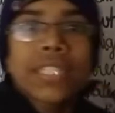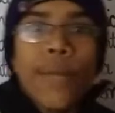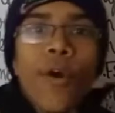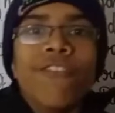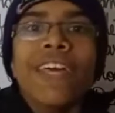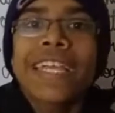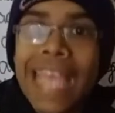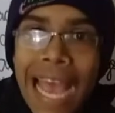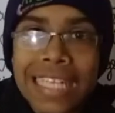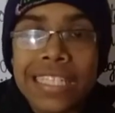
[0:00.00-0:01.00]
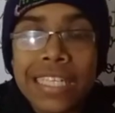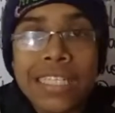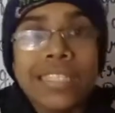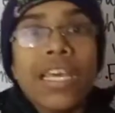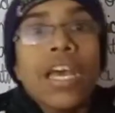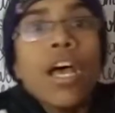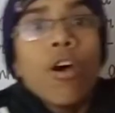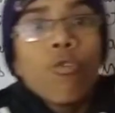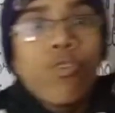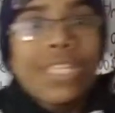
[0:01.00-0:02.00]
some of the gases
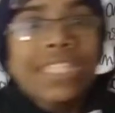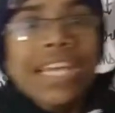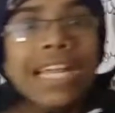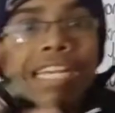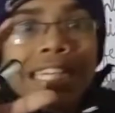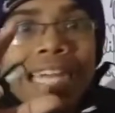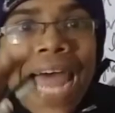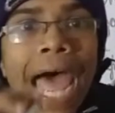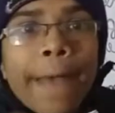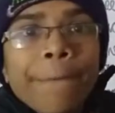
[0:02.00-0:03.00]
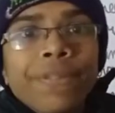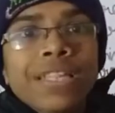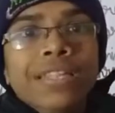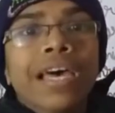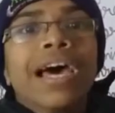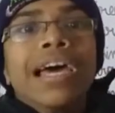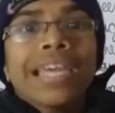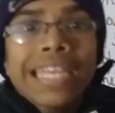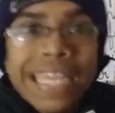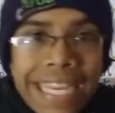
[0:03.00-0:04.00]
which traps the
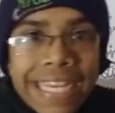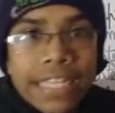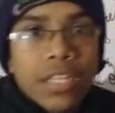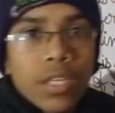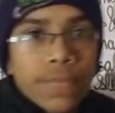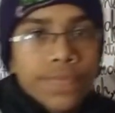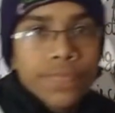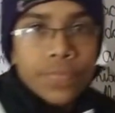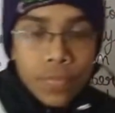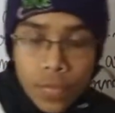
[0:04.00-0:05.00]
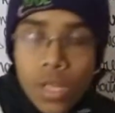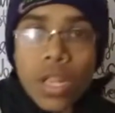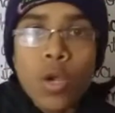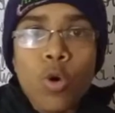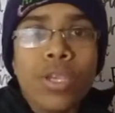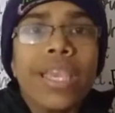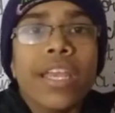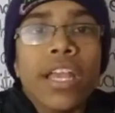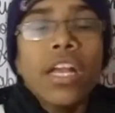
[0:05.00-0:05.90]
heat. Okay,